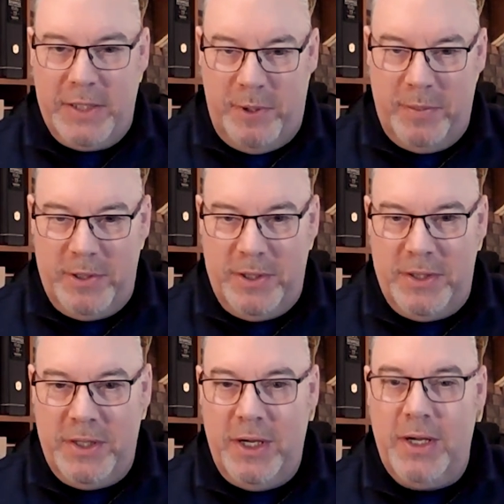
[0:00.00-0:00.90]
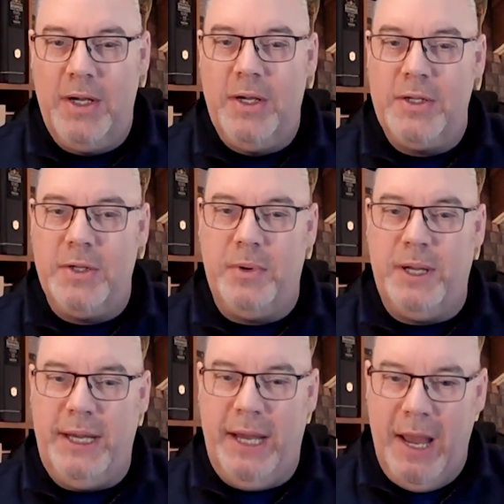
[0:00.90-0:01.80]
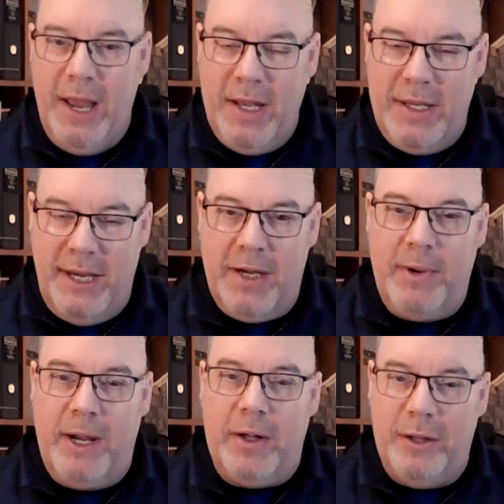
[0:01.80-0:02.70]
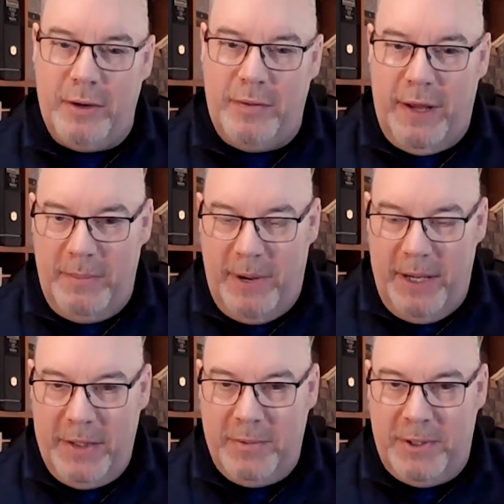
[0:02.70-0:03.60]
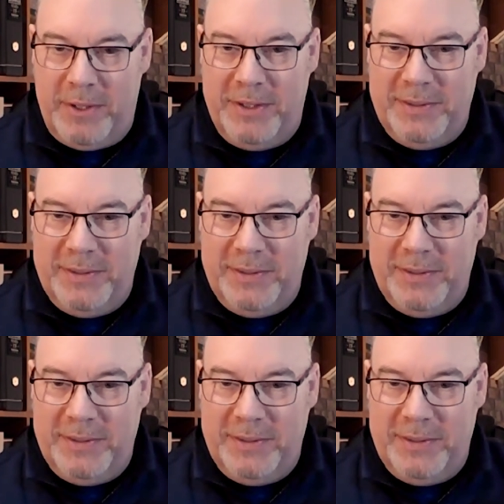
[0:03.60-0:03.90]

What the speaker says: purposes. So really taking away a lot of that manual work.